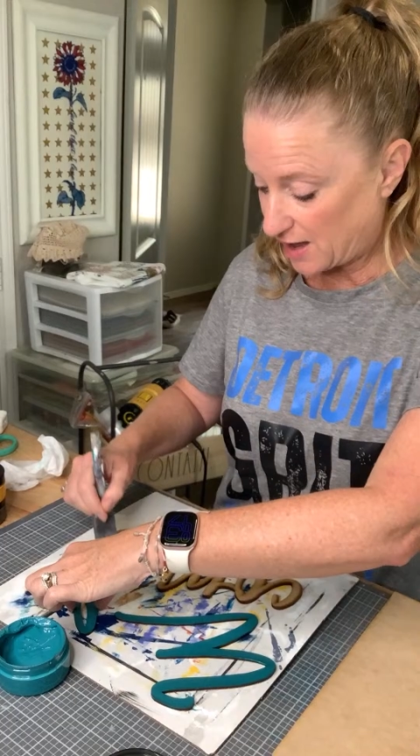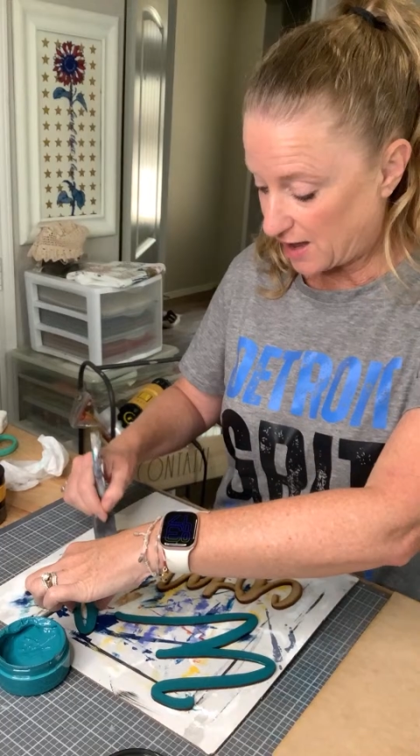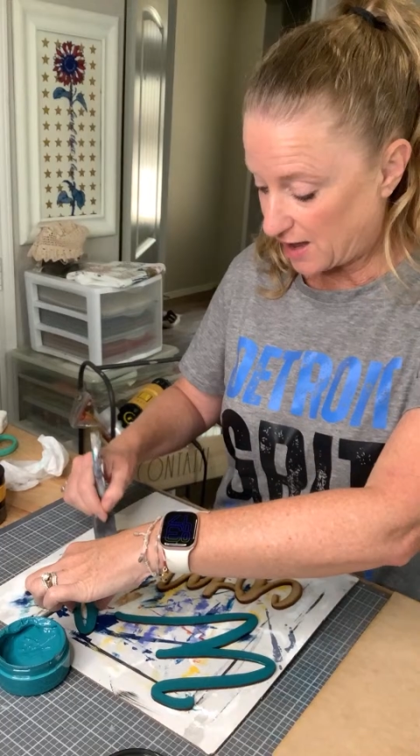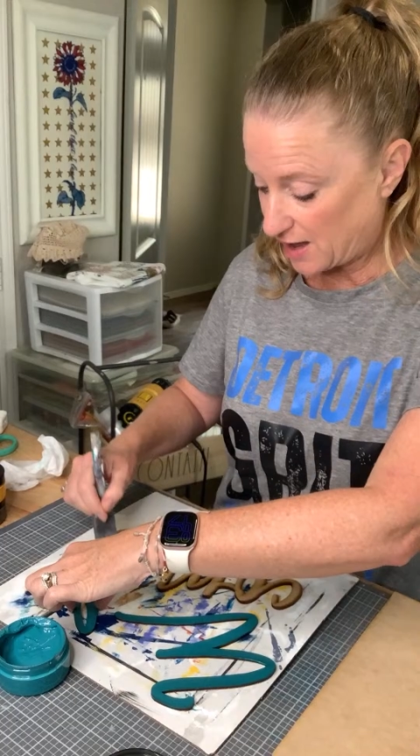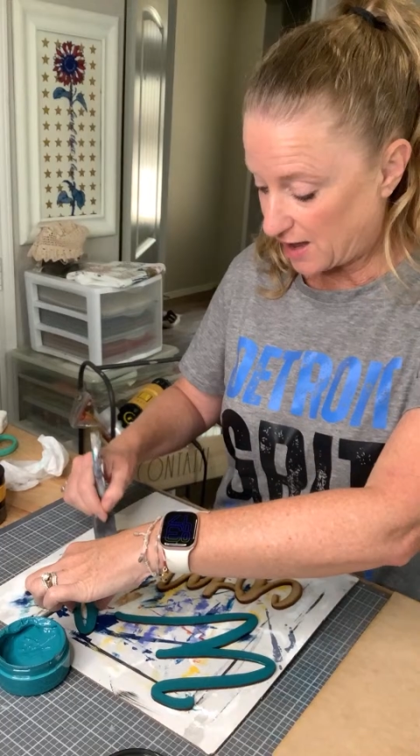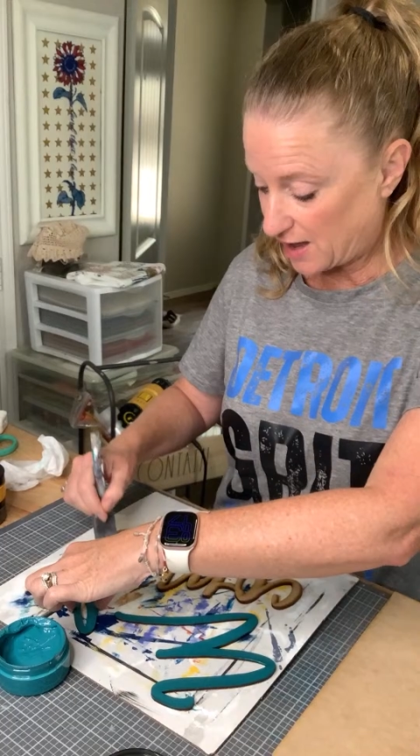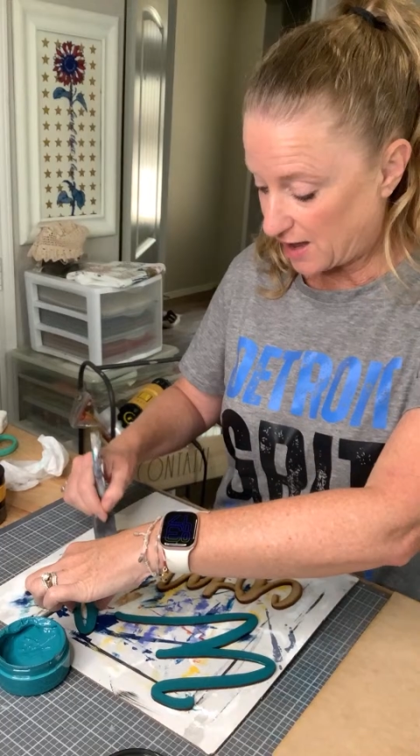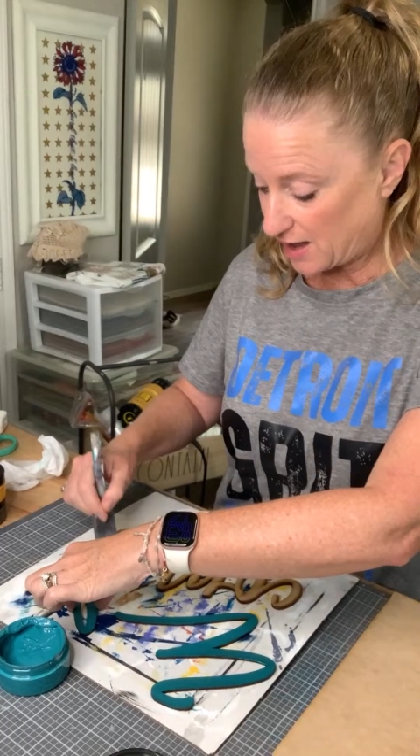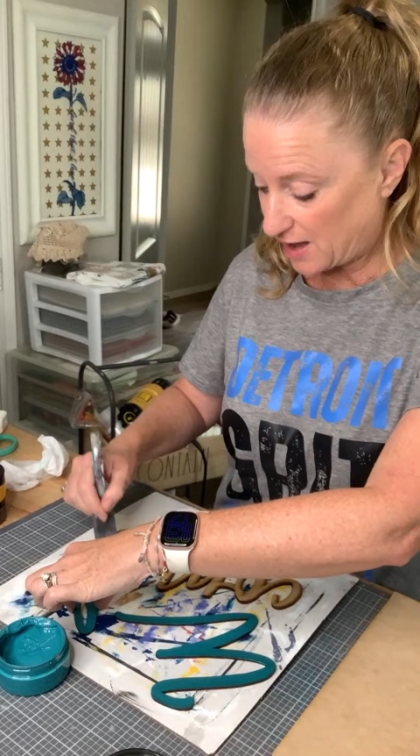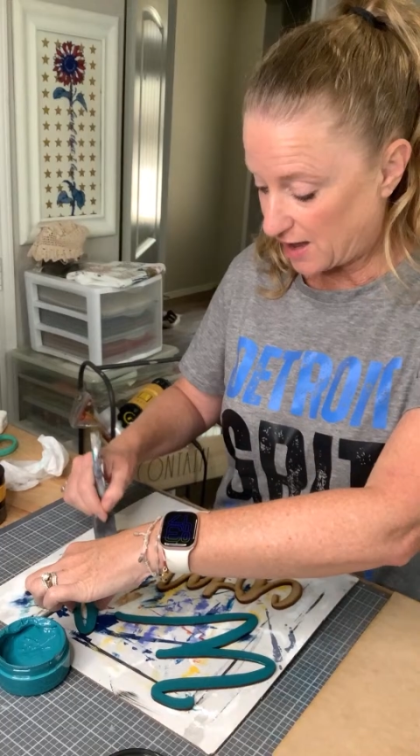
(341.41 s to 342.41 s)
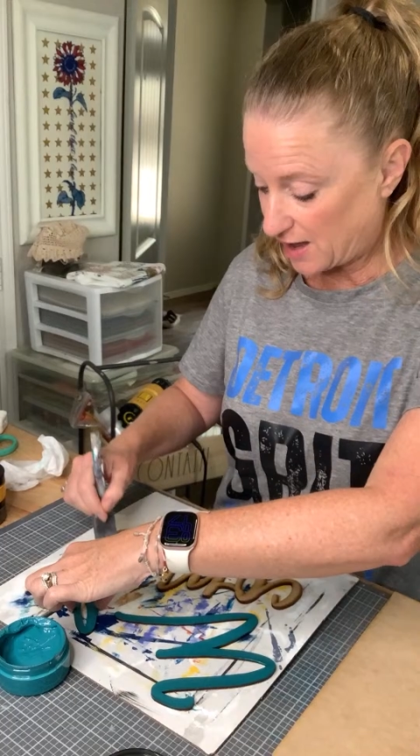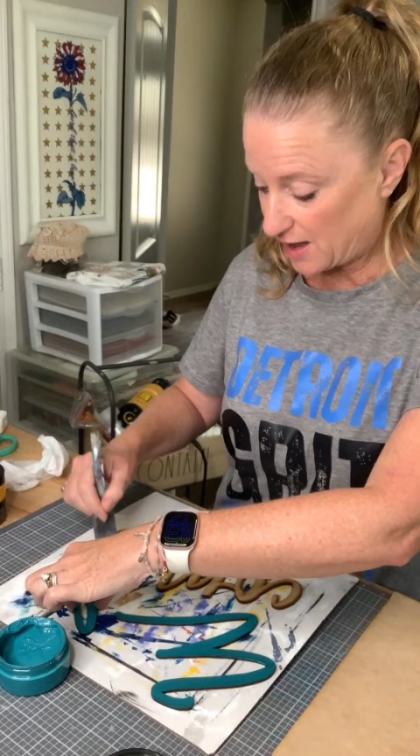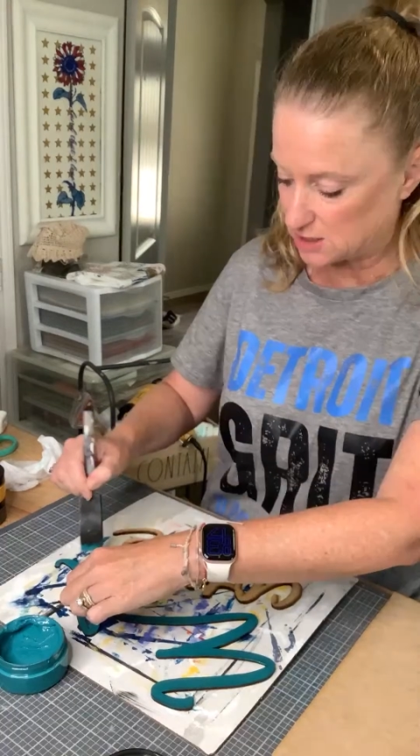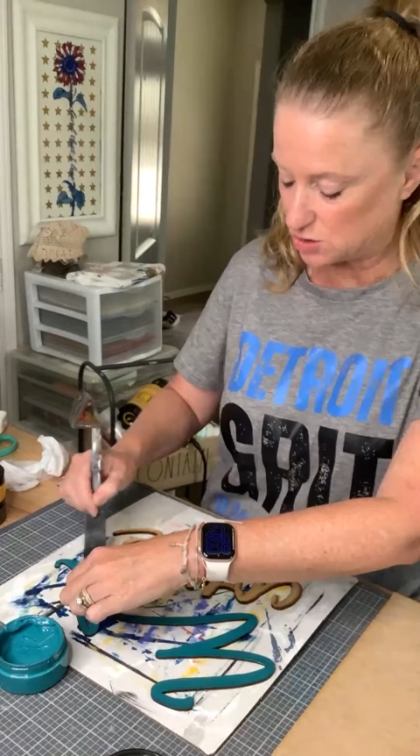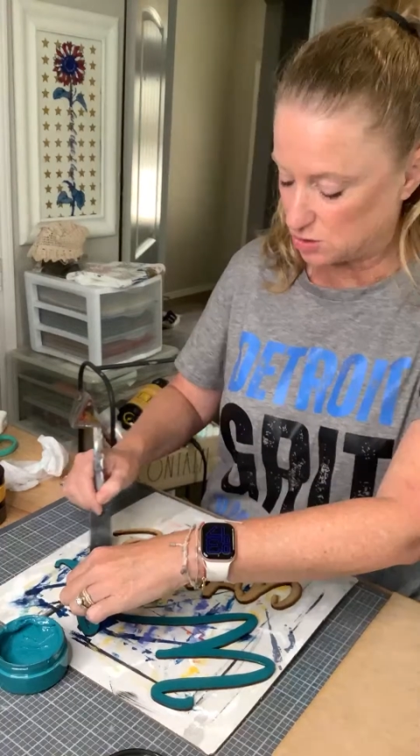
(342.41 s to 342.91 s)
Thank goodness I haven't
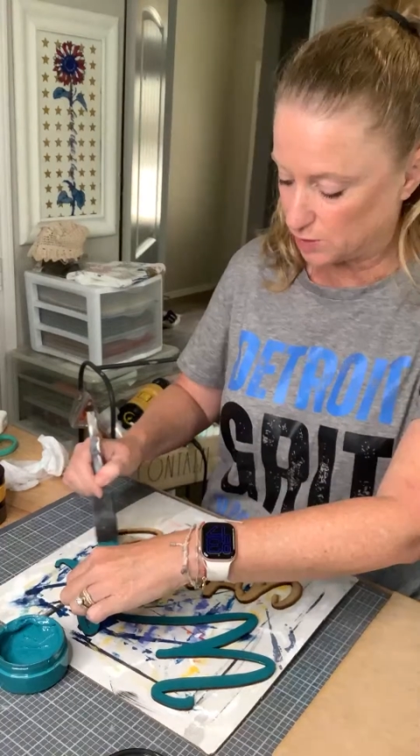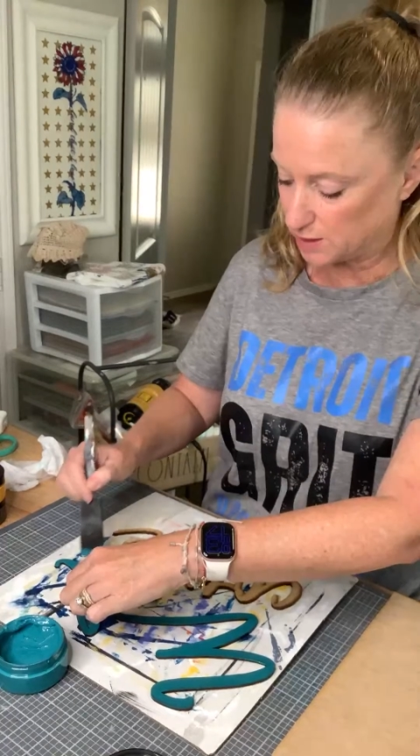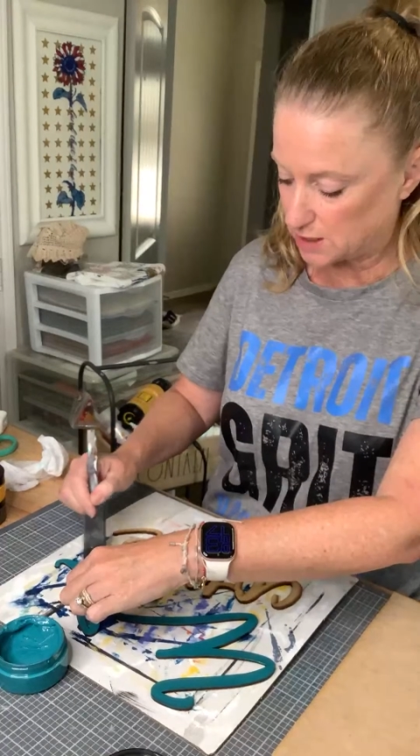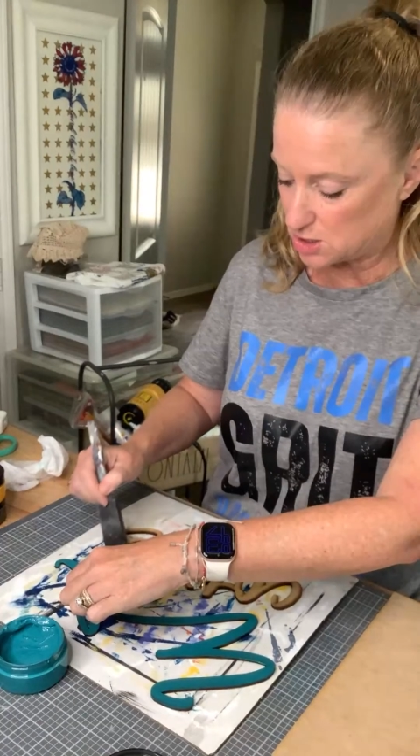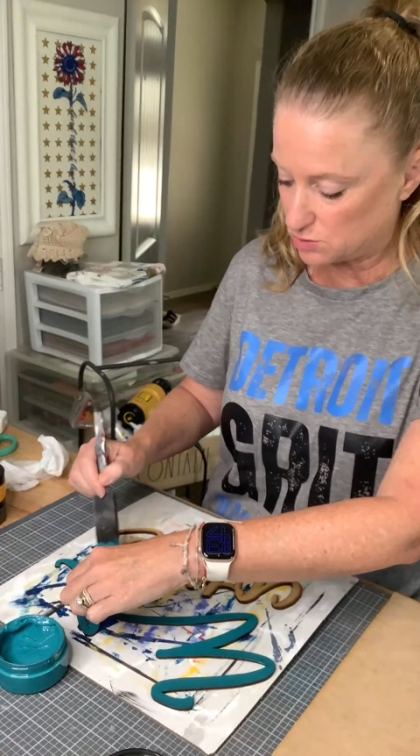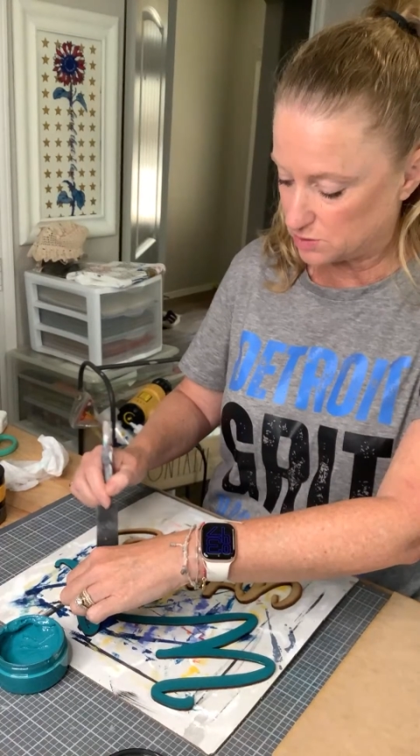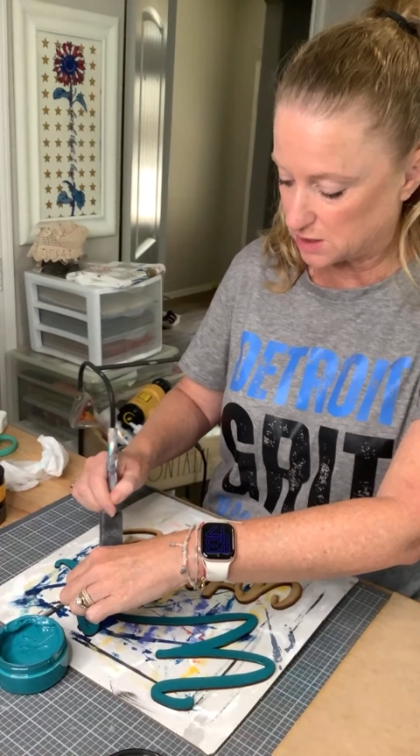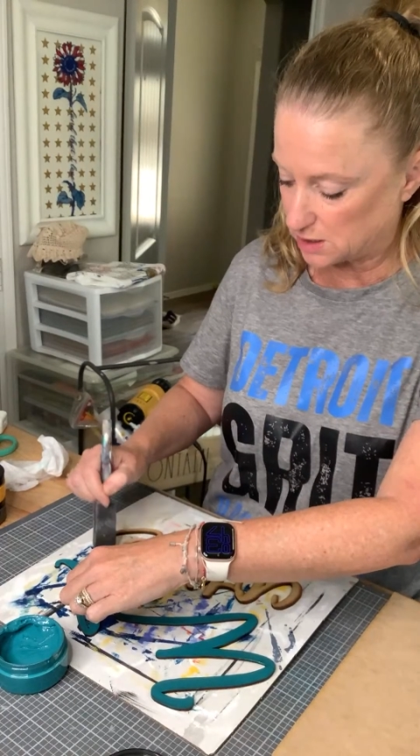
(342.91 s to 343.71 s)
had to really use